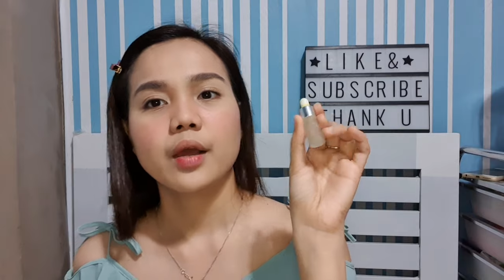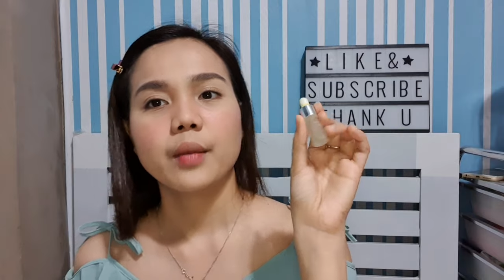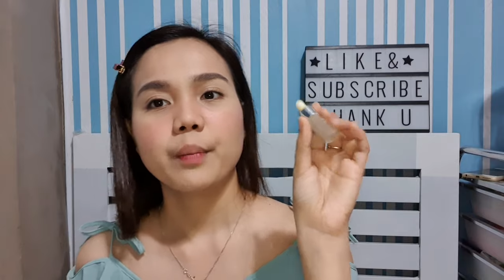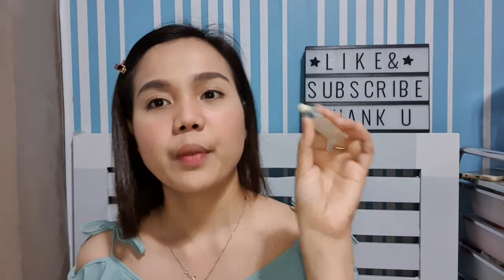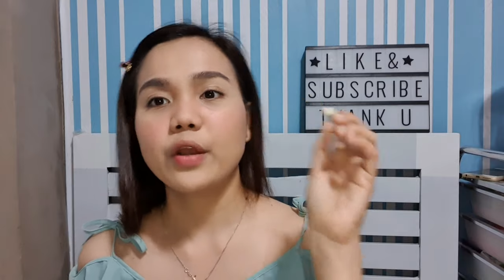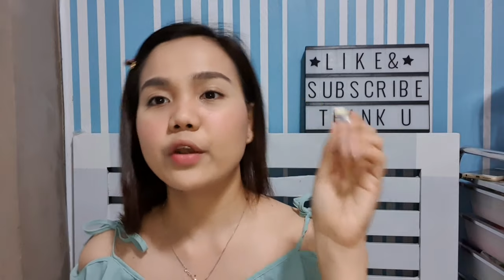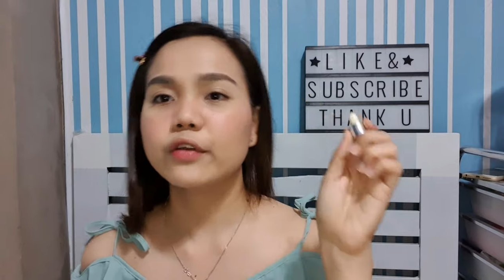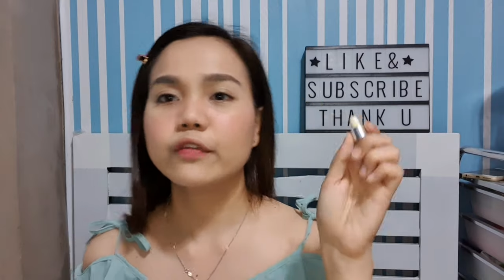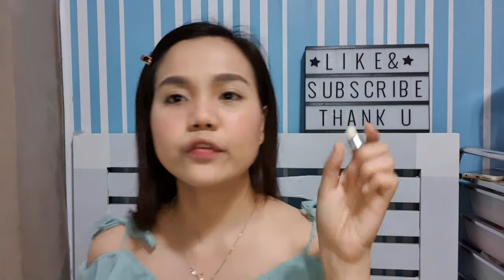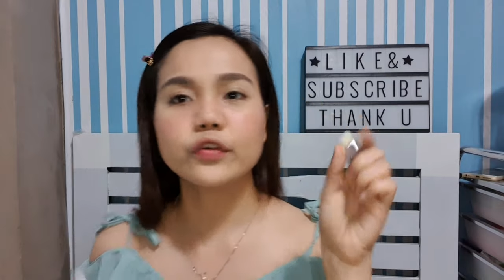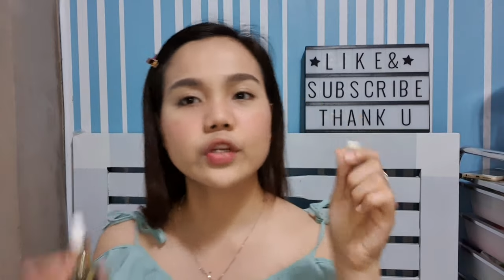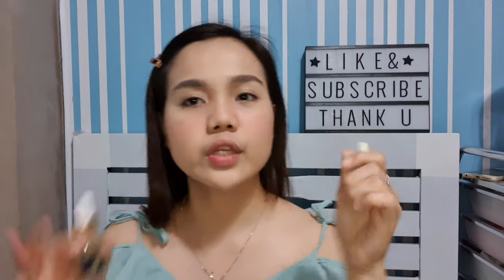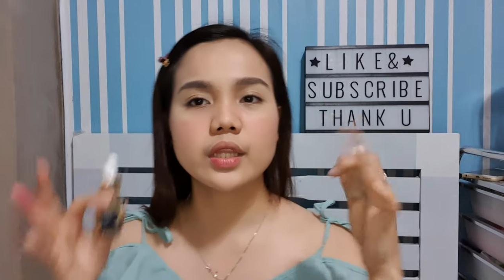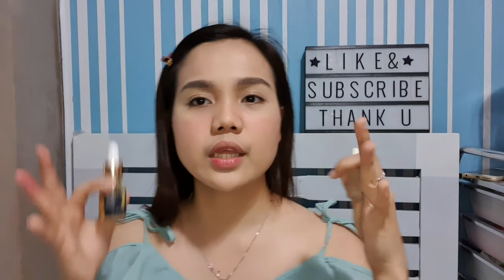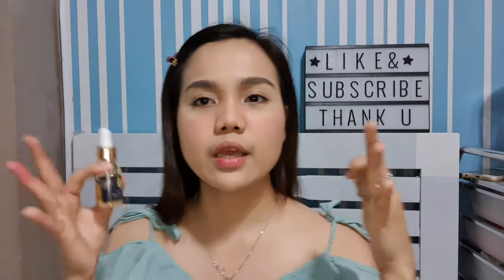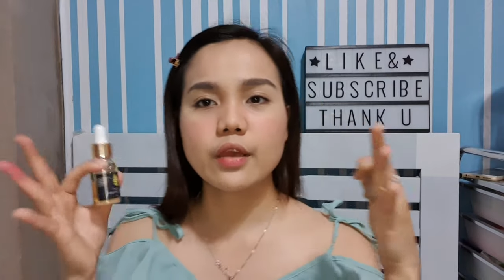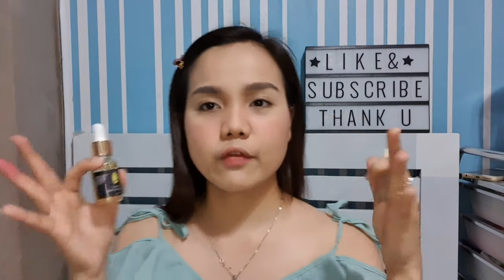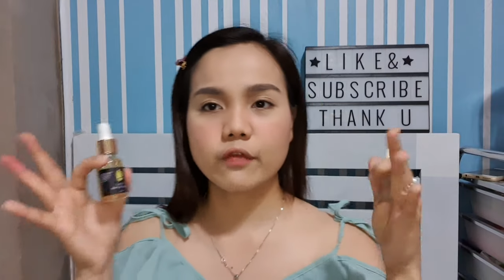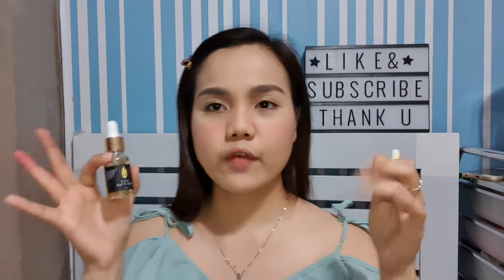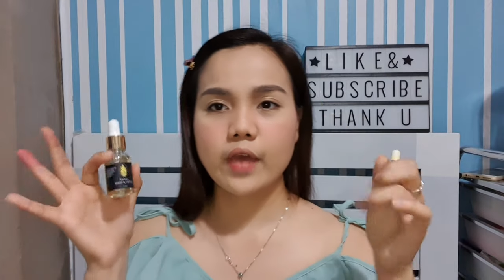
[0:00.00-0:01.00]
Pero for
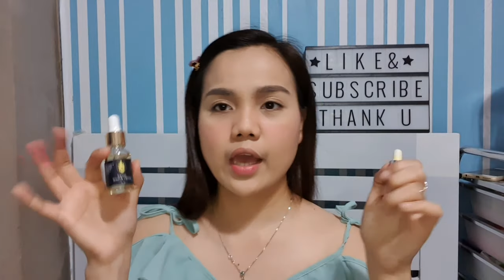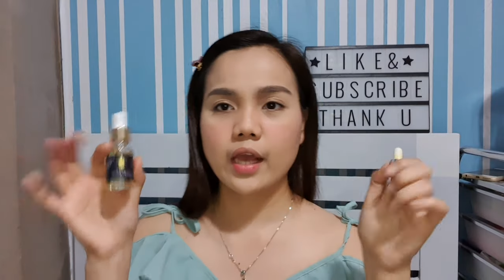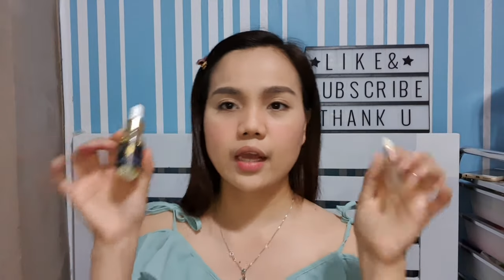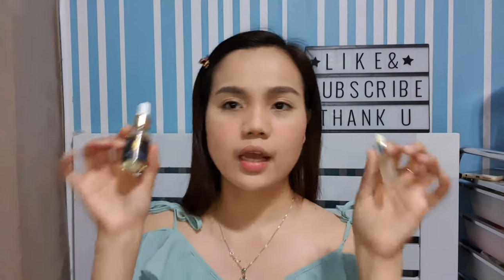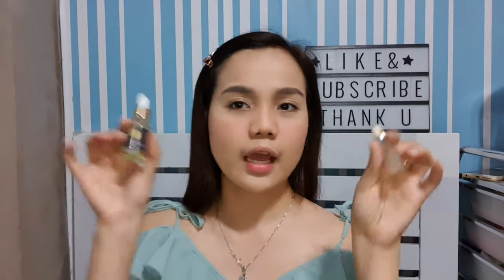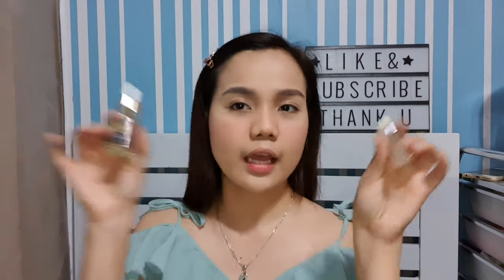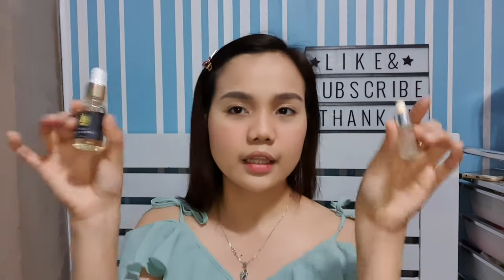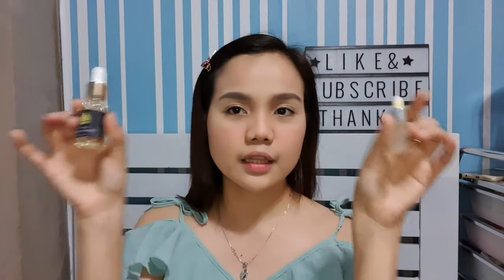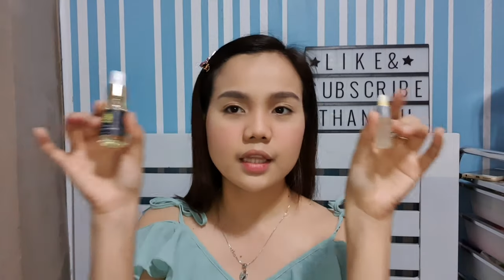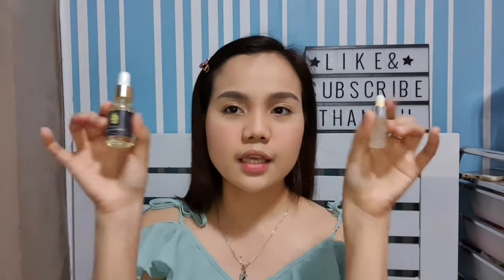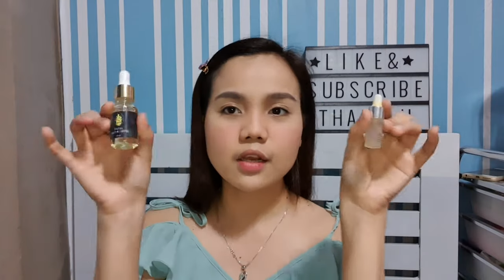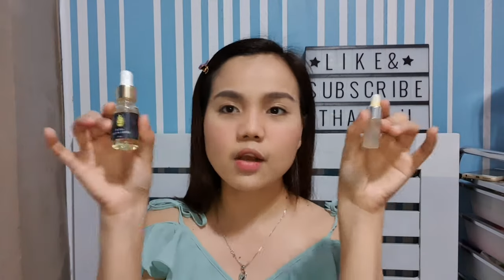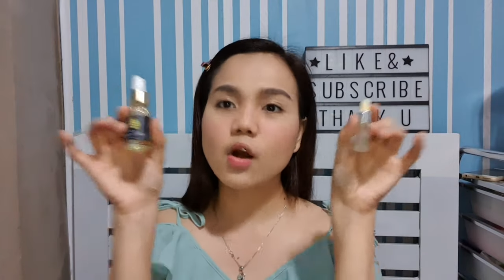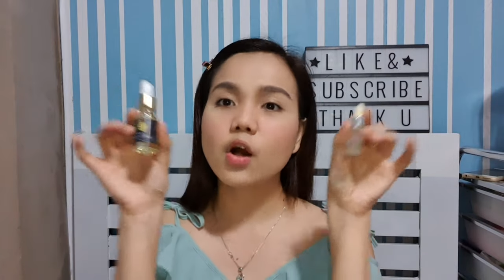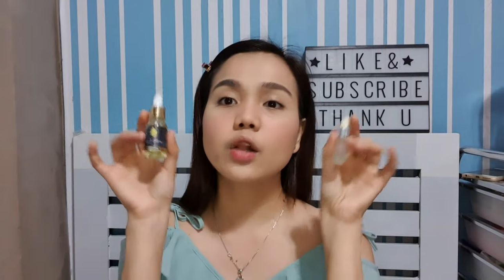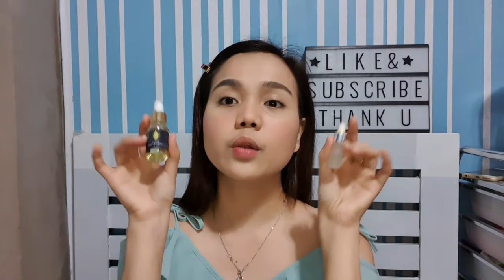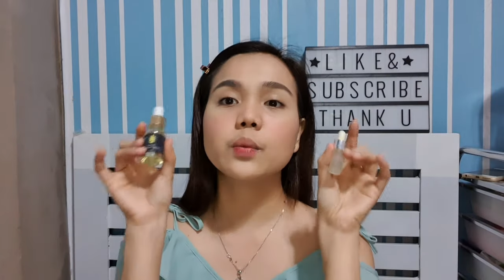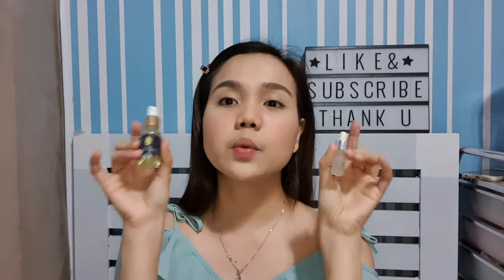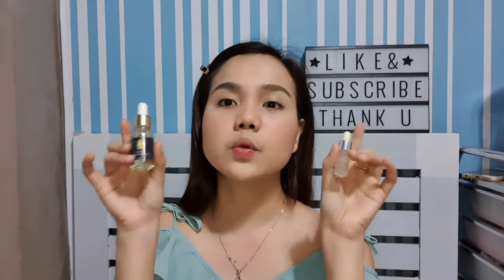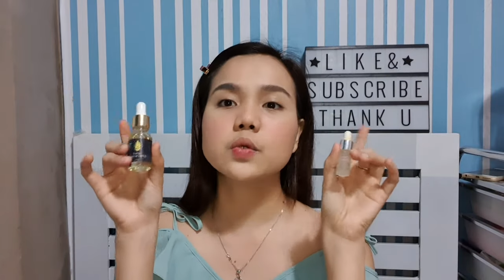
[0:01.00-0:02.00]
the effect, I think
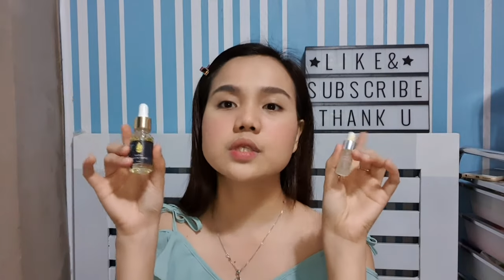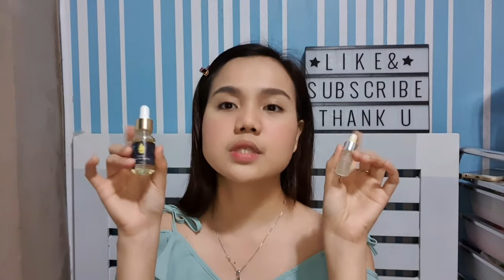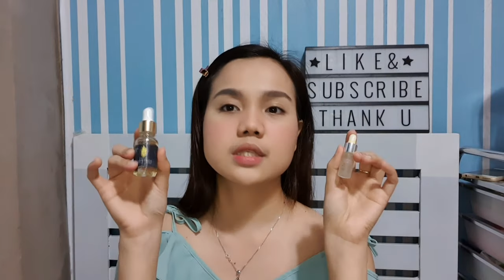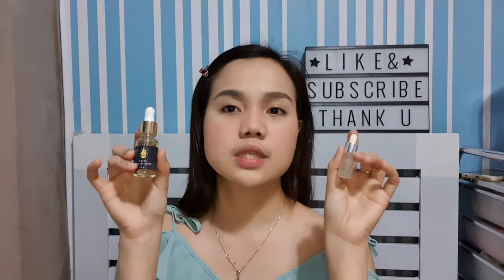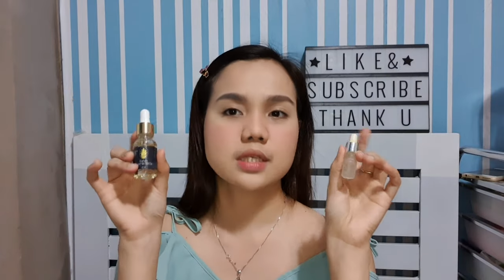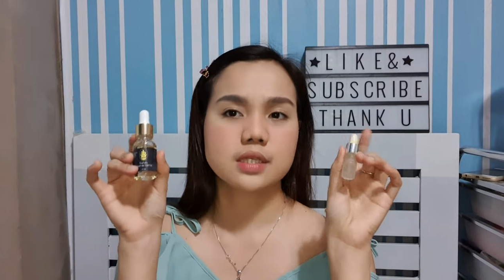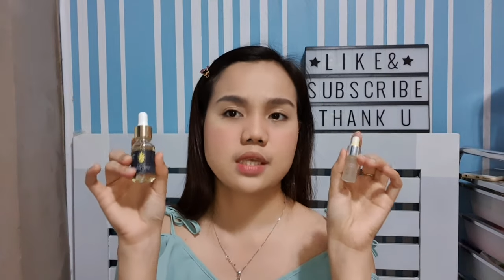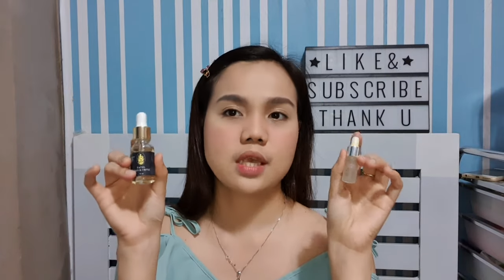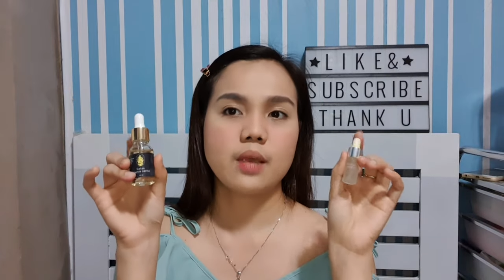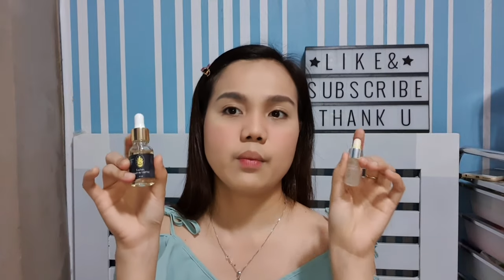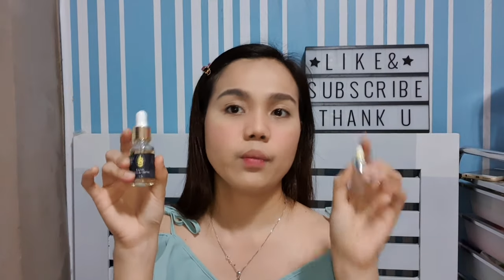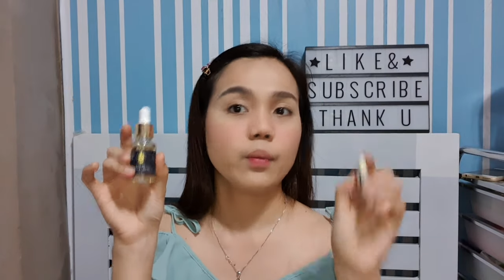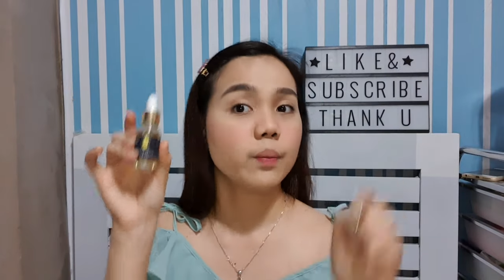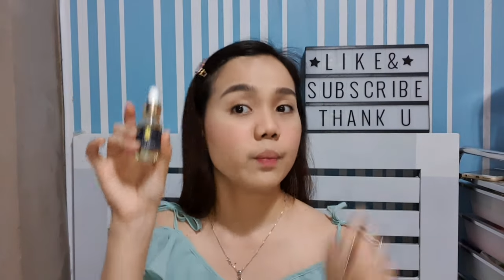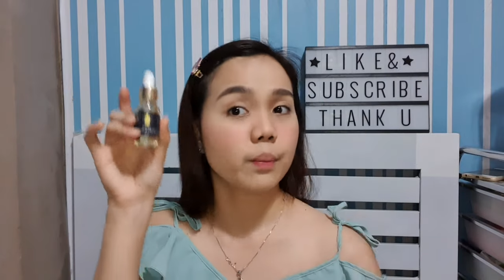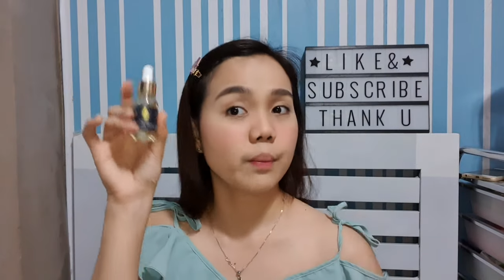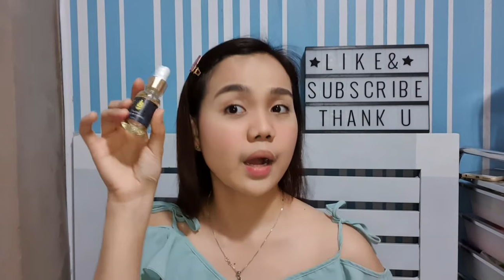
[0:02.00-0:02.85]
almost the same.